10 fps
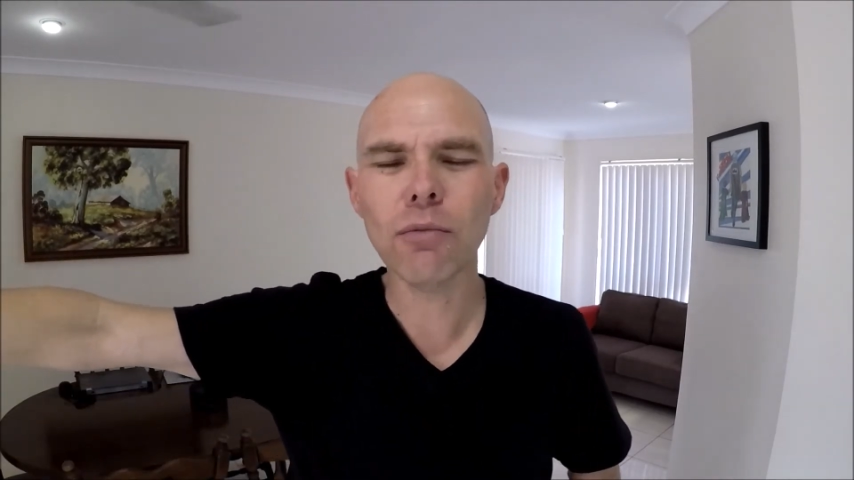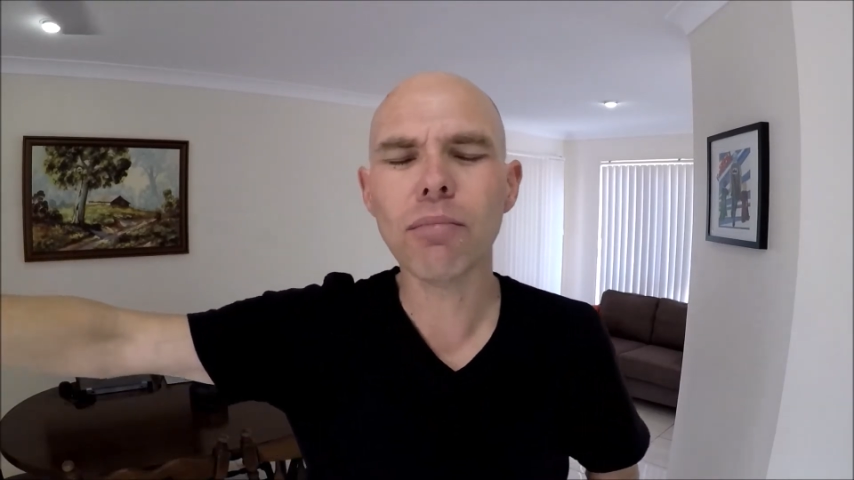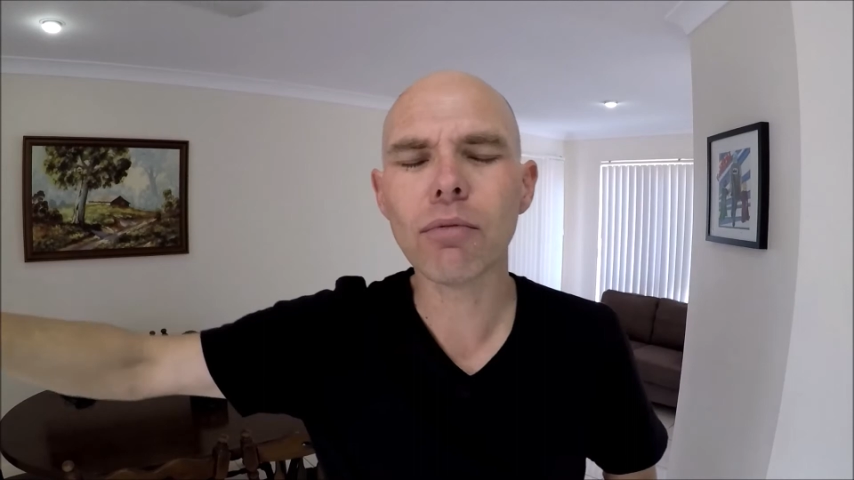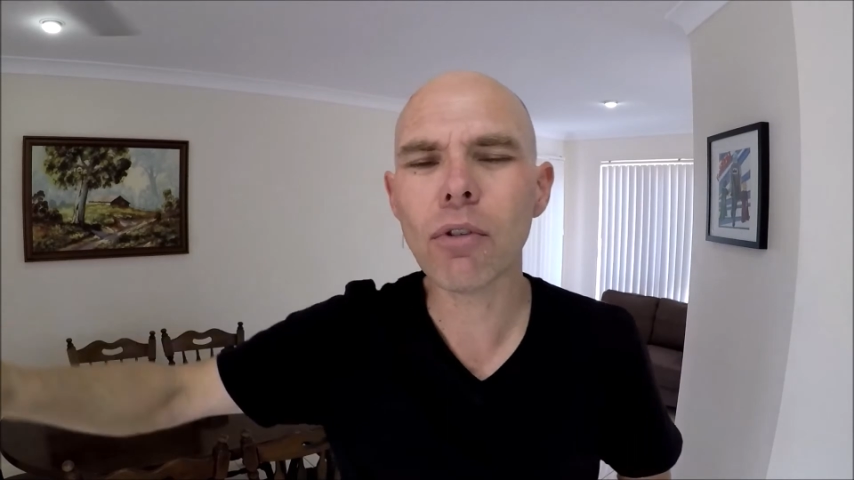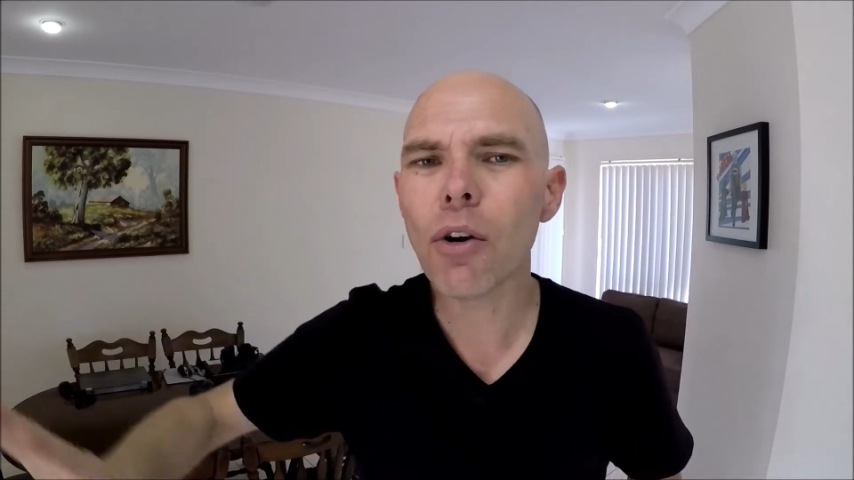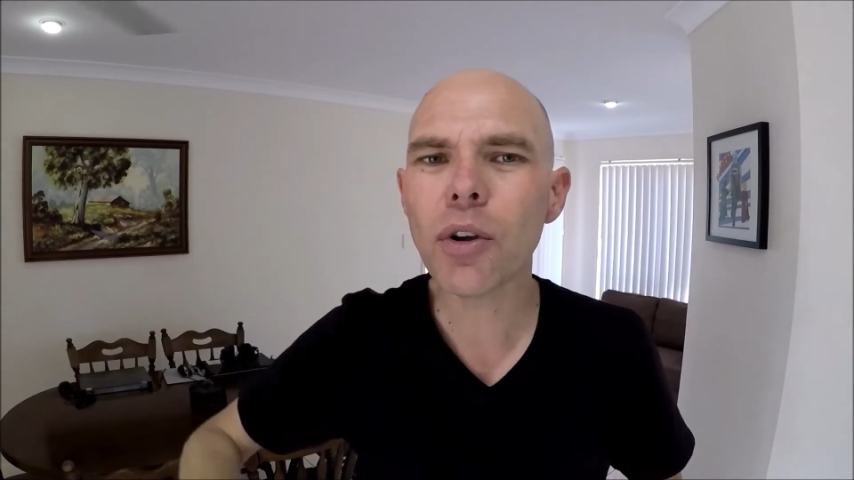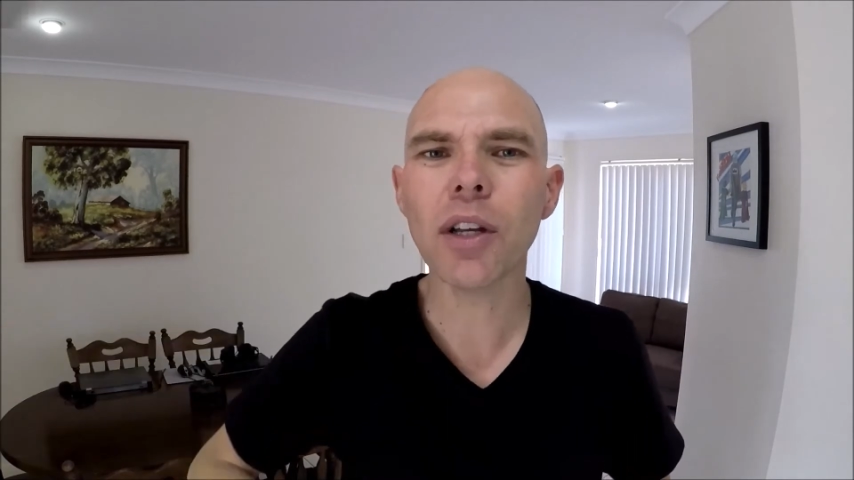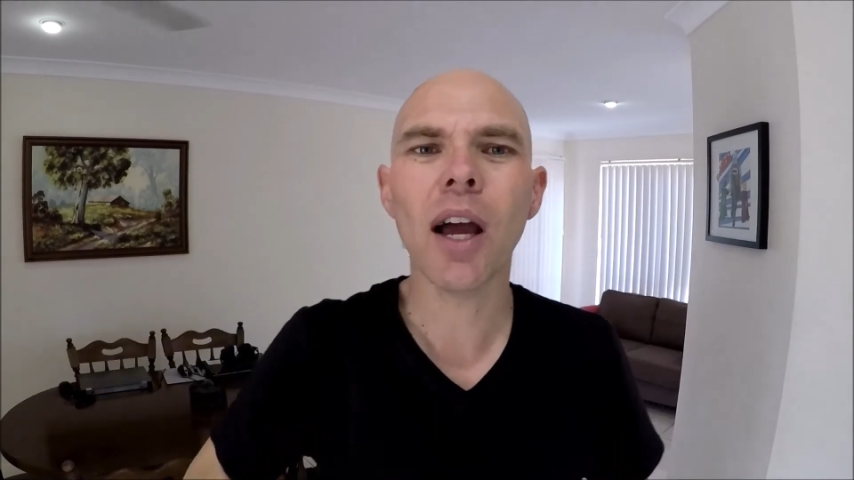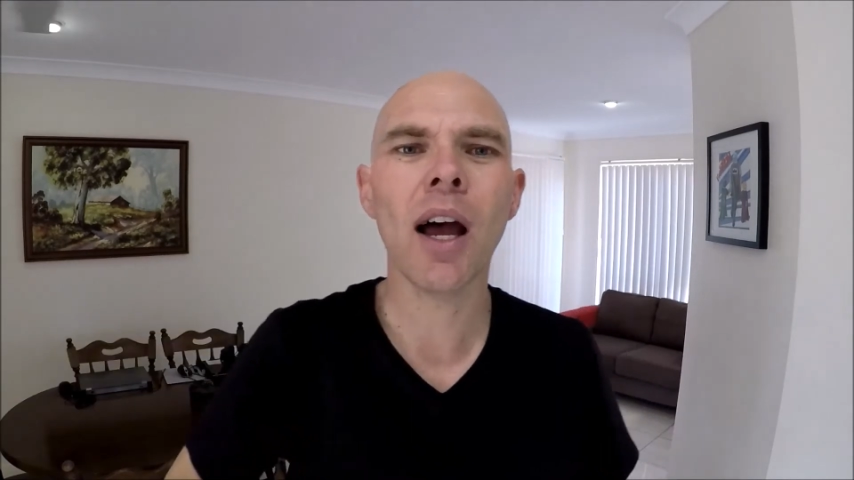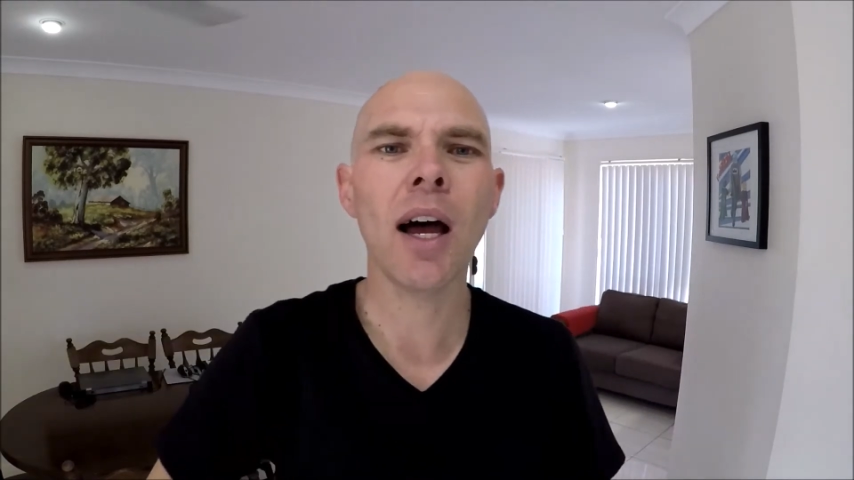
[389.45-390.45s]

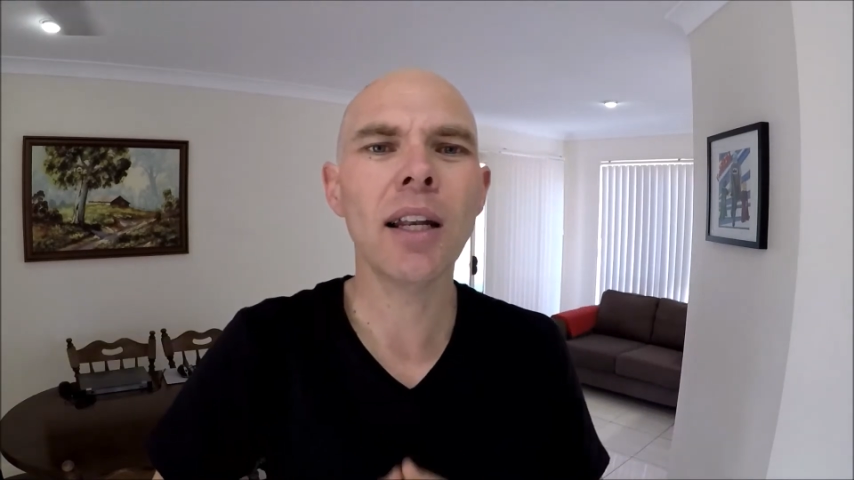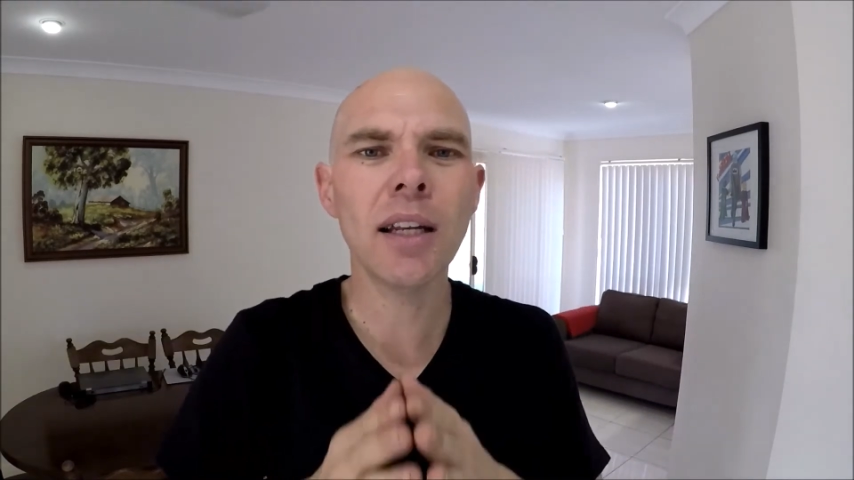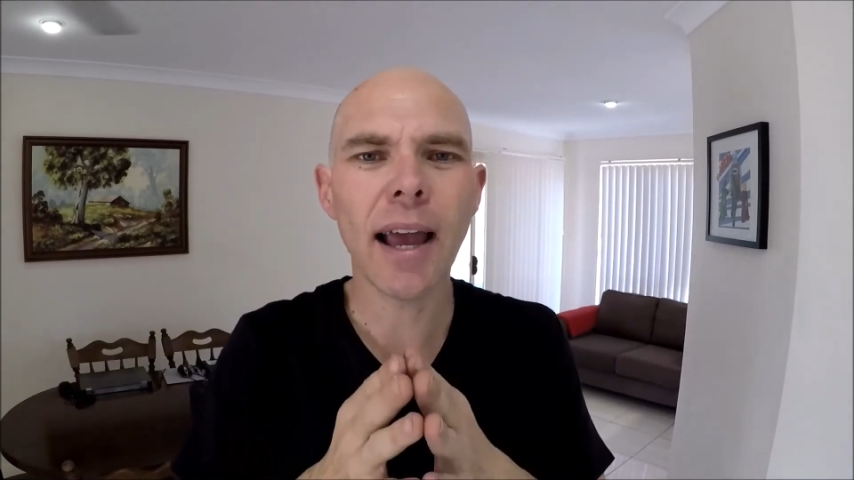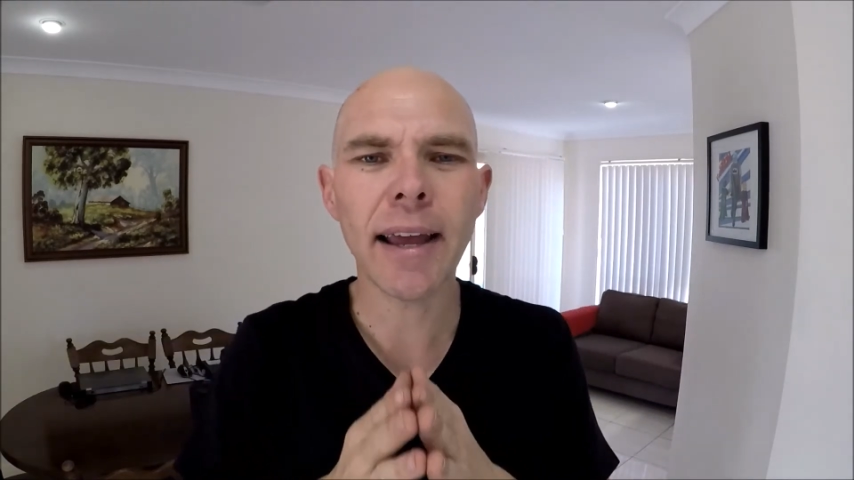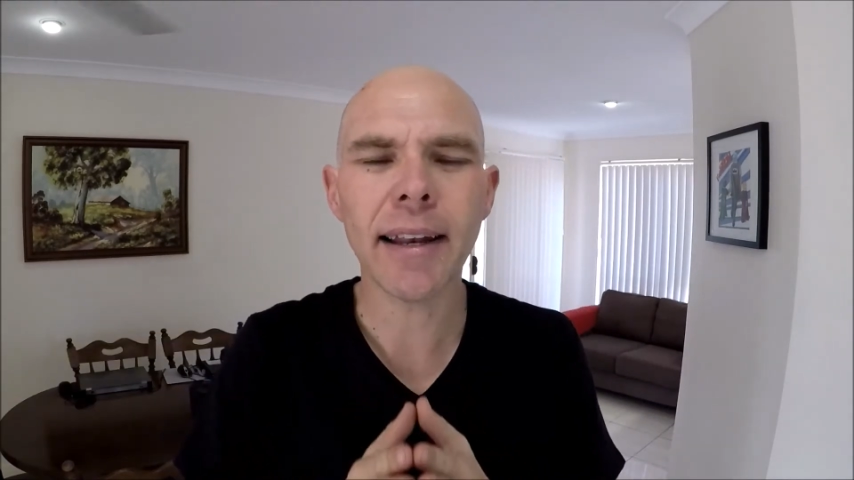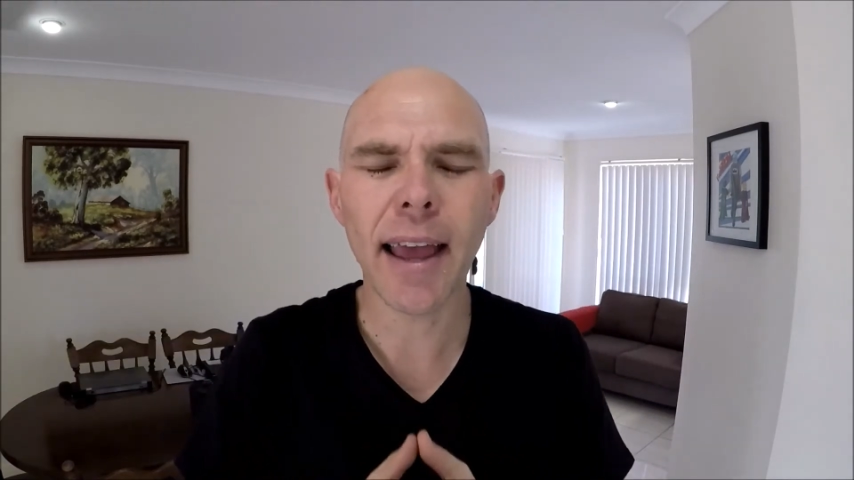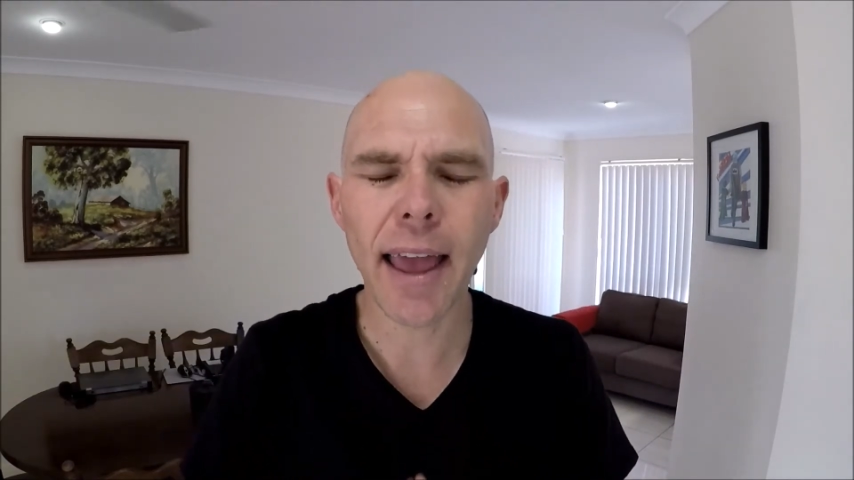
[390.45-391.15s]
broken-hearted and